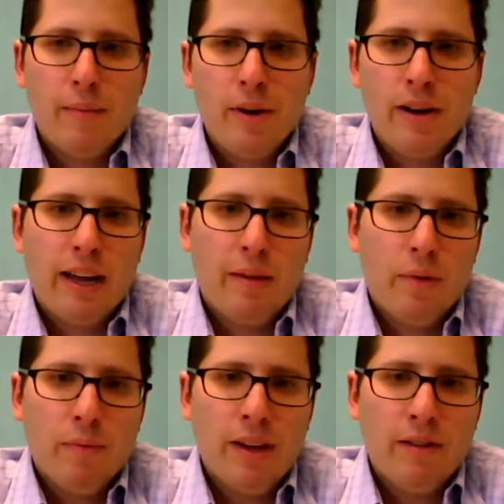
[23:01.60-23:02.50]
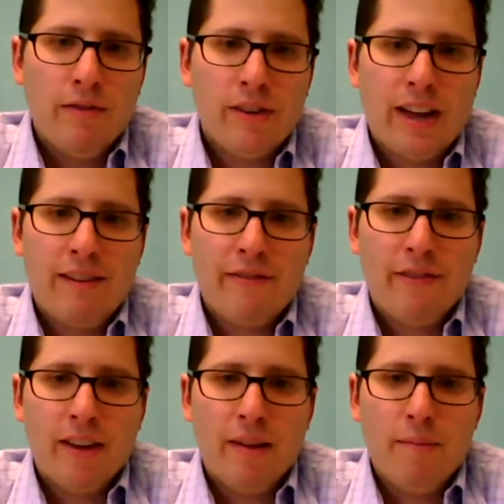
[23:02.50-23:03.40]
community. Again, we have staff,
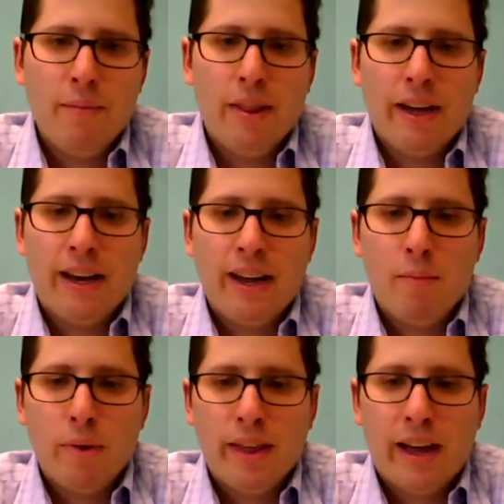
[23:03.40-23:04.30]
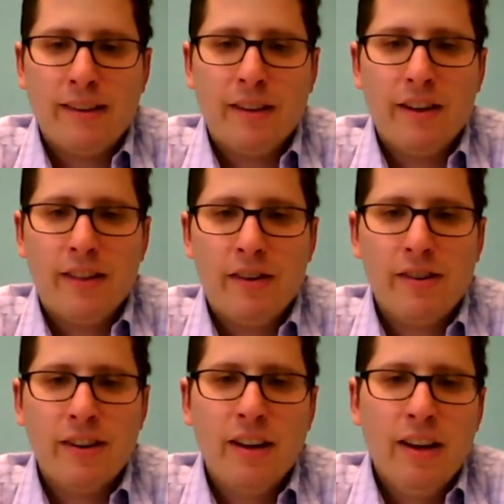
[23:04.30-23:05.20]
people that can help with that. So that
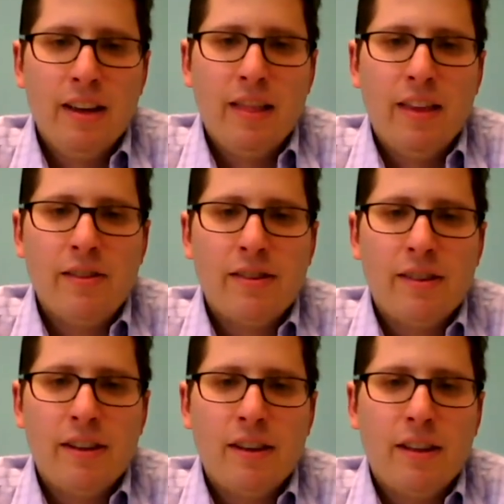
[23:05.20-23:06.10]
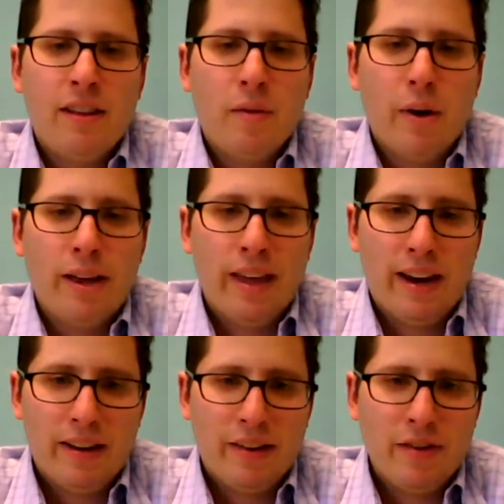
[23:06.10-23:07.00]
there's the way
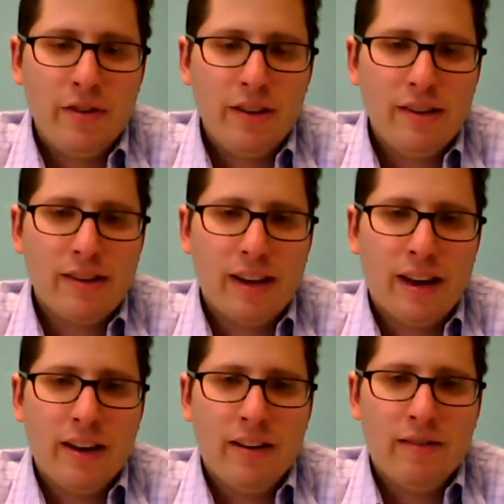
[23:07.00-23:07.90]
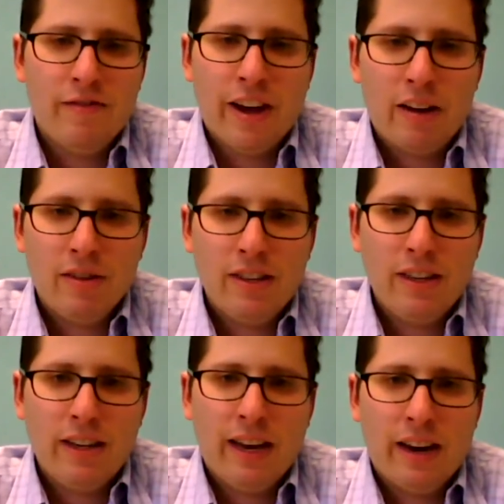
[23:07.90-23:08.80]
that students and
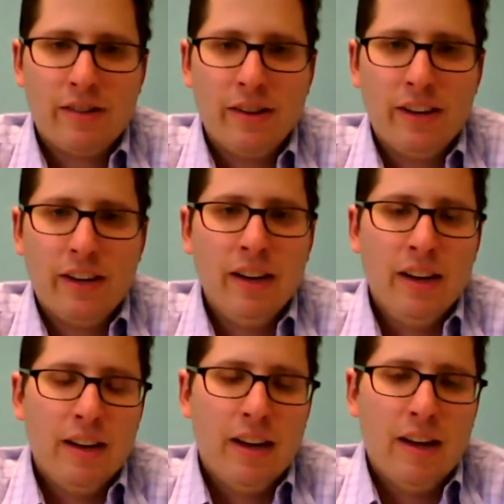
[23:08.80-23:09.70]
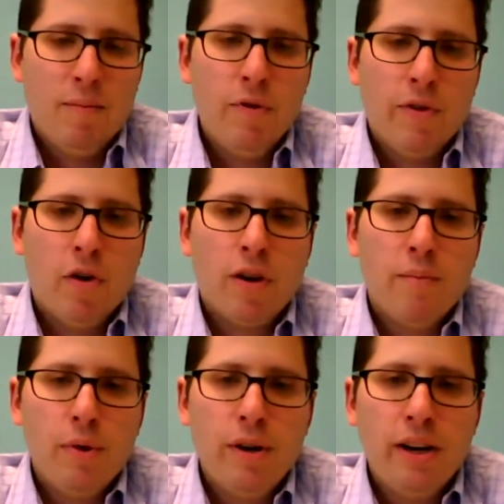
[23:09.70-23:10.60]
faculty can actually move a whole
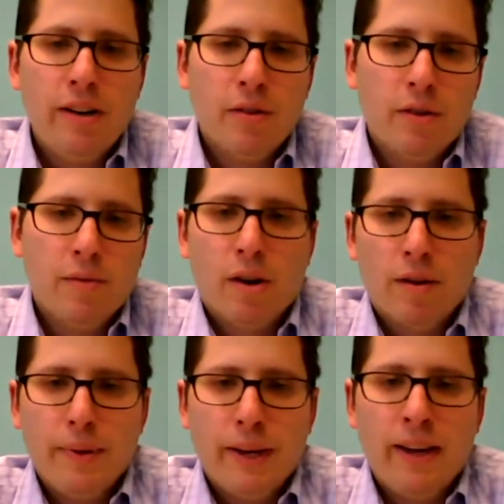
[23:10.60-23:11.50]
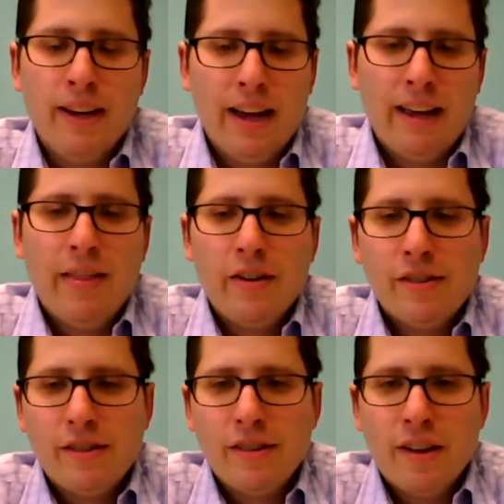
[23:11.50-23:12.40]
community towards welcoming. And then
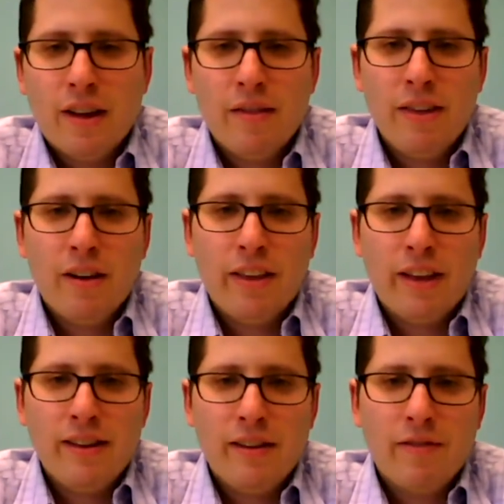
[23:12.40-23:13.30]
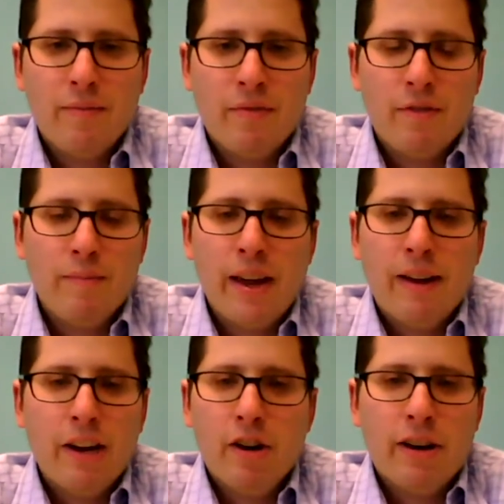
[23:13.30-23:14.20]
there's the idea of
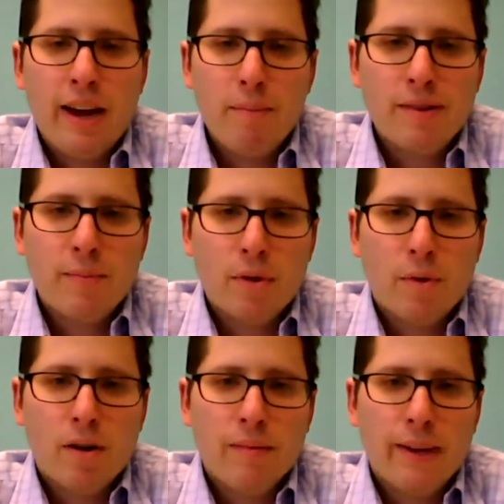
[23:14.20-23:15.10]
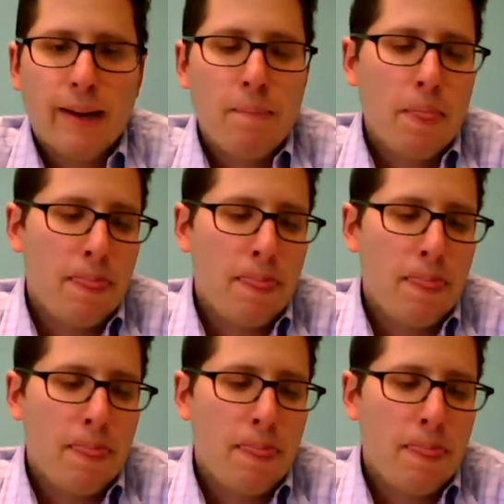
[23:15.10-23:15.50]
making your campus more welcoming,